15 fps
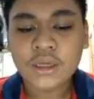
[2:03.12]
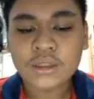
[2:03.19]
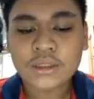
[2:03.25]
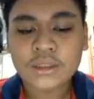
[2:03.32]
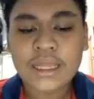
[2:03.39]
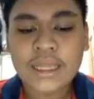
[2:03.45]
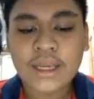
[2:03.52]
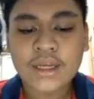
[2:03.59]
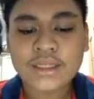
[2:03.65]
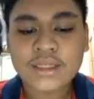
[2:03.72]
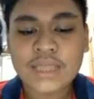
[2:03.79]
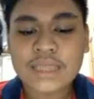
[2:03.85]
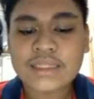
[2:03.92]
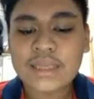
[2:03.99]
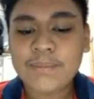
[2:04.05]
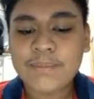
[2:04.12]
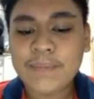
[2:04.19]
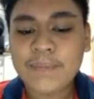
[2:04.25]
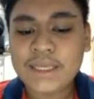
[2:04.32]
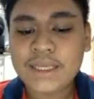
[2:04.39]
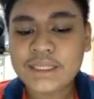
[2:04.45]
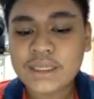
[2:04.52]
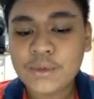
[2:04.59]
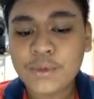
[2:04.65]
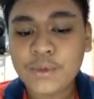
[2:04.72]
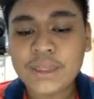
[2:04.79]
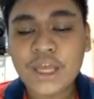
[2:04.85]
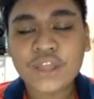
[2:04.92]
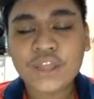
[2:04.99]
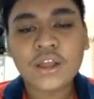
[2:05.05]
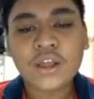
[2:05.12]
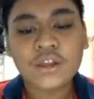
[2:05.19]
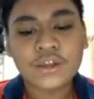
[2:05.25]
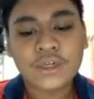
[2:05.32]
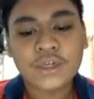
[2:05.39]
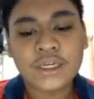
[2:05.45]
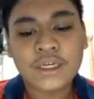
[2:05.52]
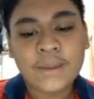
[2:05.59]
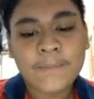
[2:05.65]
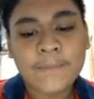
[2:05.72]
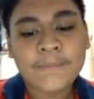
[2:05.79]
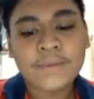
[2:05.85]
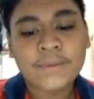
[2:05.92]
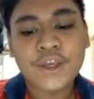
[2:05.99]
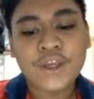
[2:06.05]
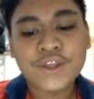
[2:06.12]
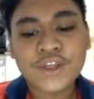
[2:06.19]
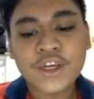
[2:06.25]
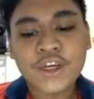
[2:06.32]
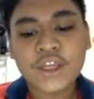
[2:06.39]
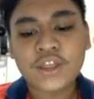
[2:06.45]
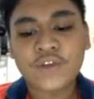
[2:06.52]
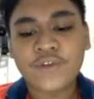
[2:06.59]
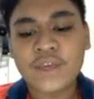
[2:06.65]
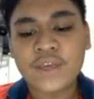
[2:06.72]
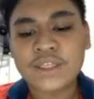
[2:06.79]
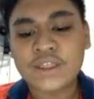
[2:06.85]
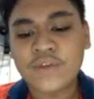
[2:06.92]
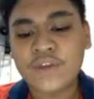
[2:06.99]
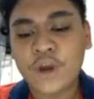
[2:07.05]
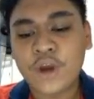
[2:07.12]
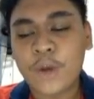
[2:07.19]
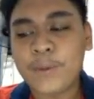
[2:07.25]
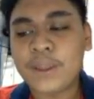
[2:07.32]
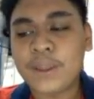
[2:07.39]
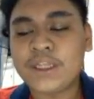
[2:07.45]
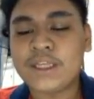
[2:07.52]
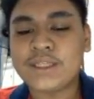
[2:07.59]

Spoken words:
or deduct layers as they please without altering the user interface of the